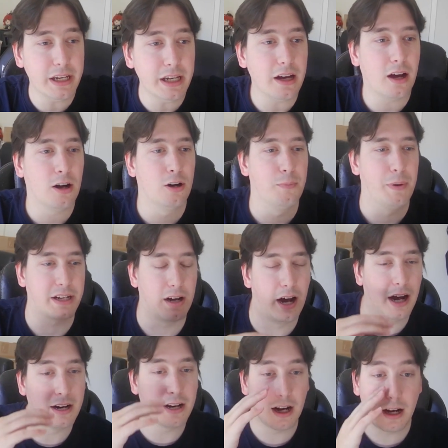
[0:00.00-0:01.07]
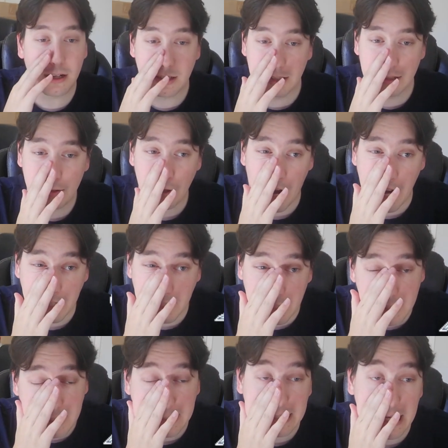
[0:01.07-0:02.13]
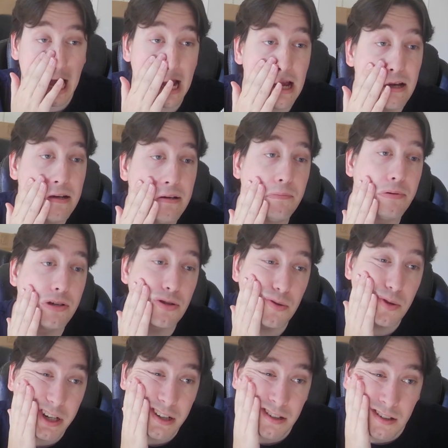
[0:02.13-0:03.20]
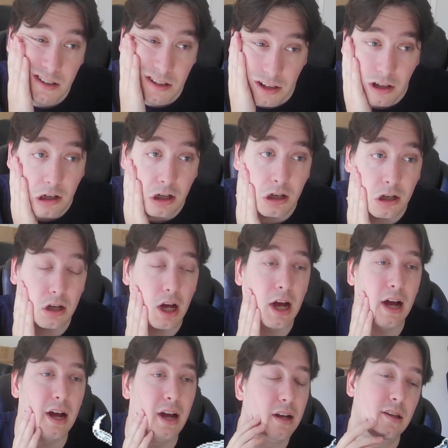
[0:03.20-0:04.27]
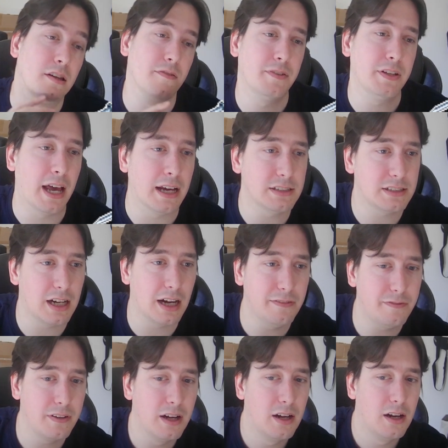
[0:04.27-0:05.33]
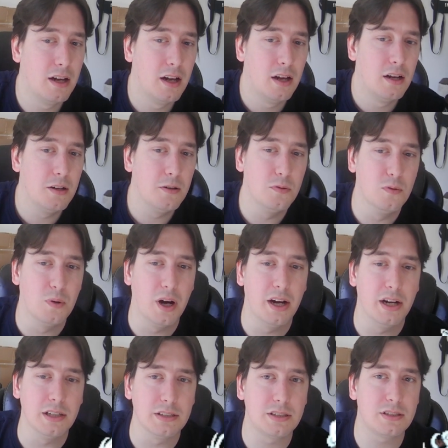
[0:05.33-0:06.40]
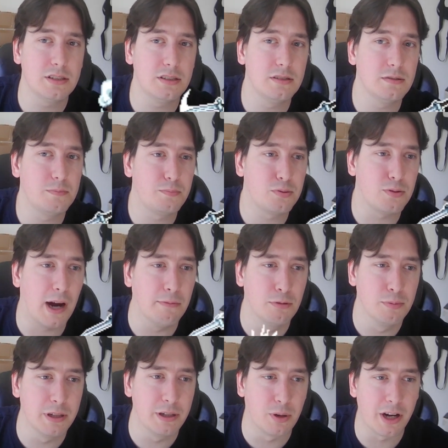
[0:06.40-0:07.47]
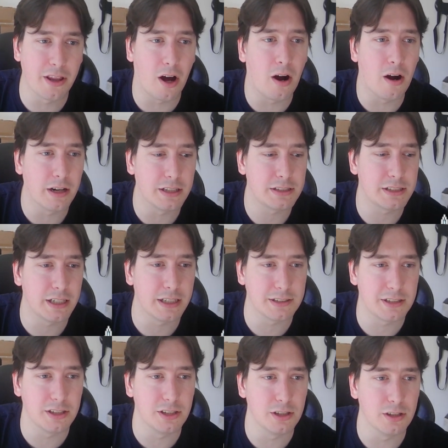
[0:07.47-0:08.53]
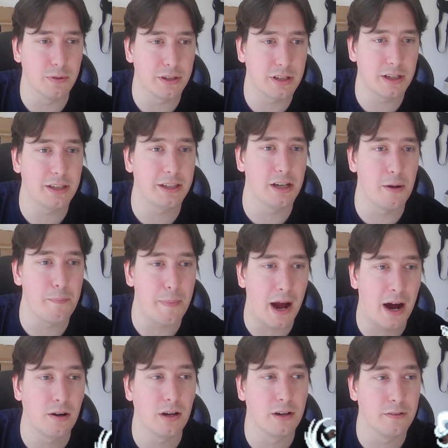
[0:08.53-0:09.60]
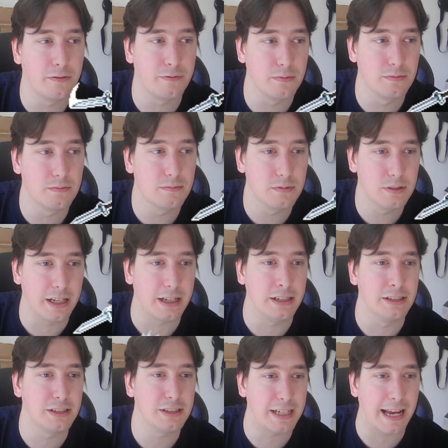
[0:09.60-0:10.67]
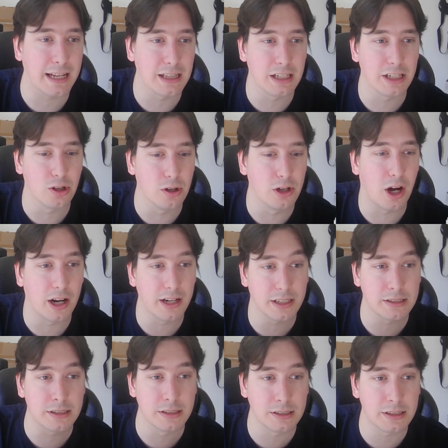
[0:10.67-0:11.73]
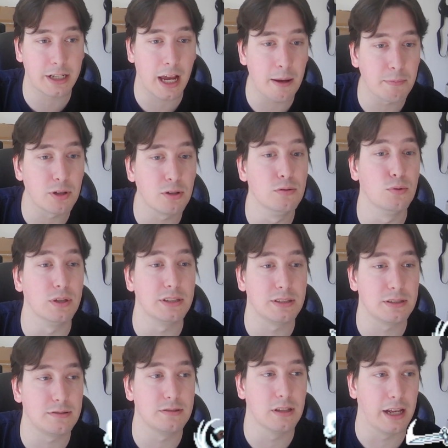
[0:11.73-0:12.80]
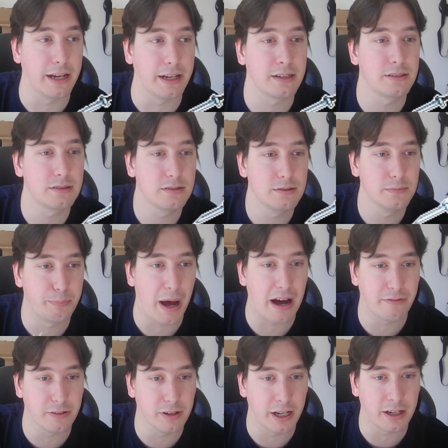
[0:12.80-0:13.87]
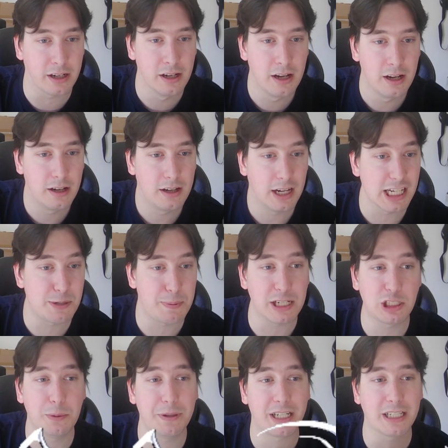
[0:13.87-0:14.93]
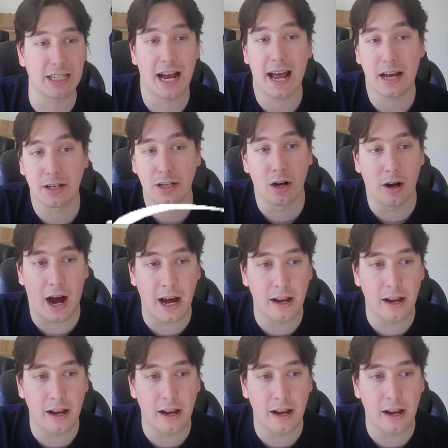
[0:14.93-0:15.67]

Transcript: Oh my god, trying to decide between the VA stuff was probably one of the hardest things to do. With the amount of insanely good auditions that came through was like baffling, especially because I had never